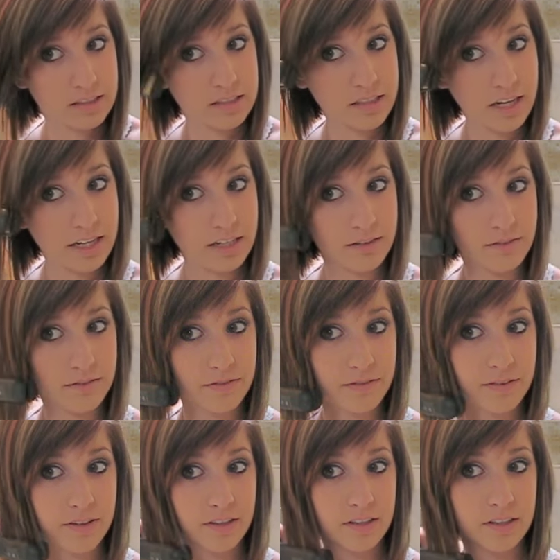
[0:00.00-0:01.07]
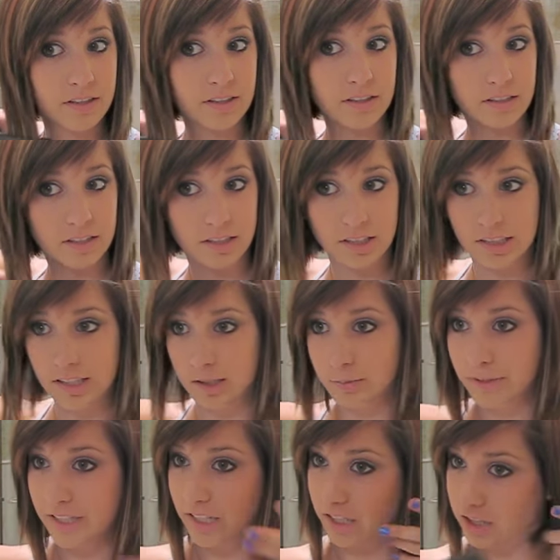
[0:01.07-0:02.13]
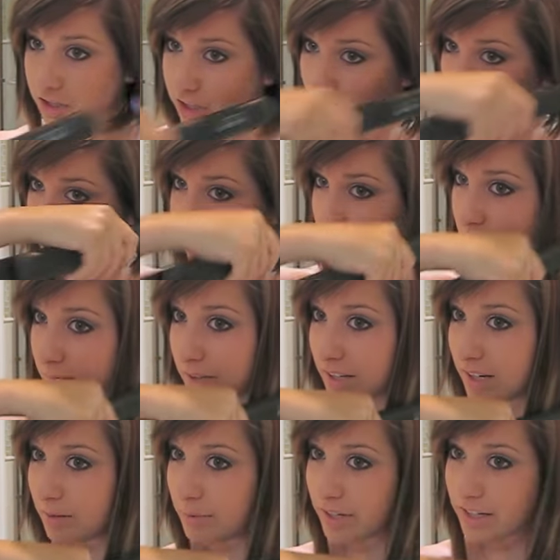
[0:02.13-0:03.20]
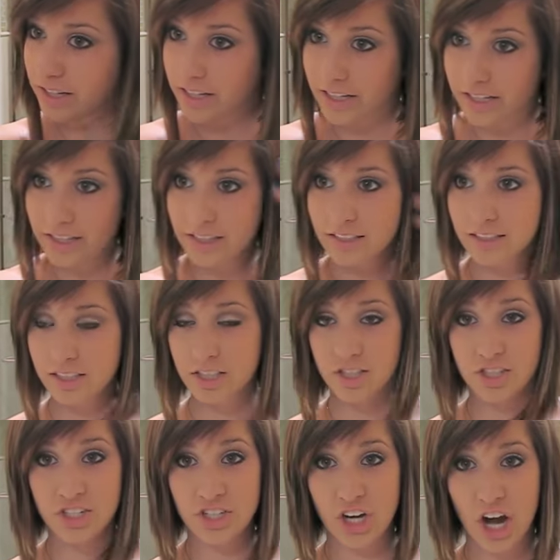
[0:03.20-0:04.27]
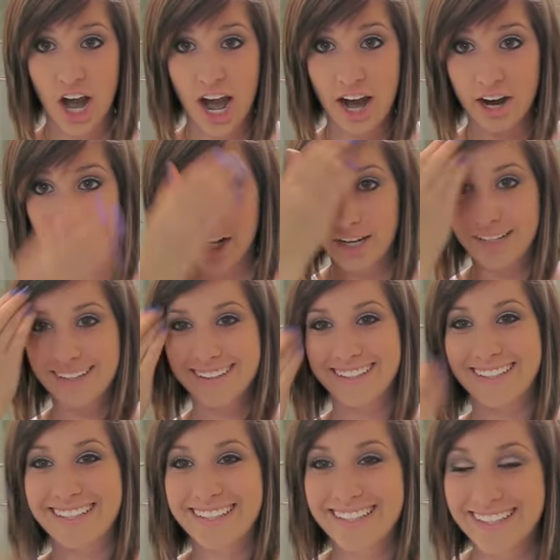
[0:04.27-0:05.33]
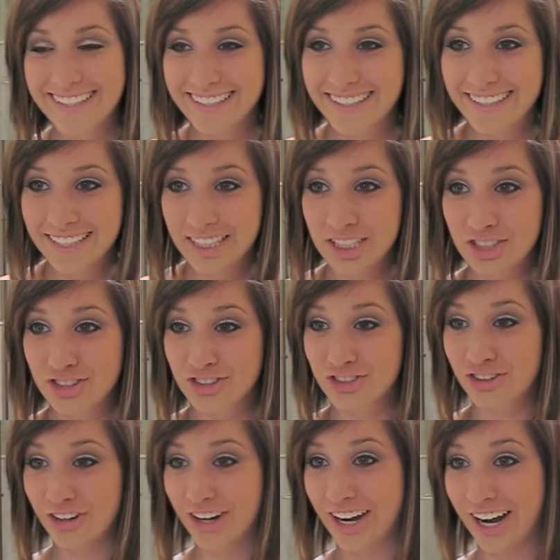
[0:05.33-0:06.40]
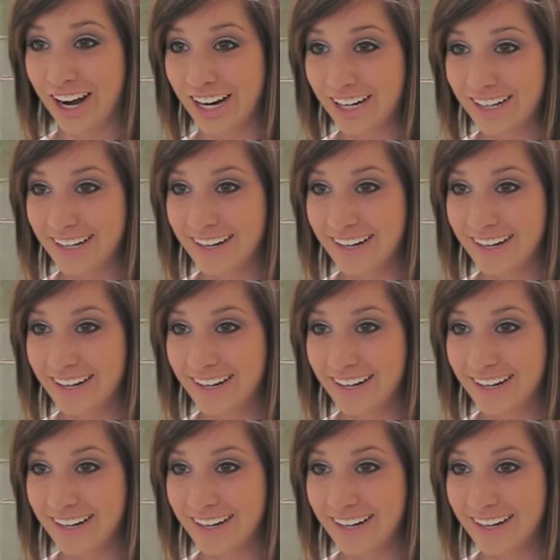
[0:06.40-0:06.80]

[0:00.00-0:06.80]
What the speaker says: kind of a little bit unattractive, but I mean, hey, it's your hair. It's your hair.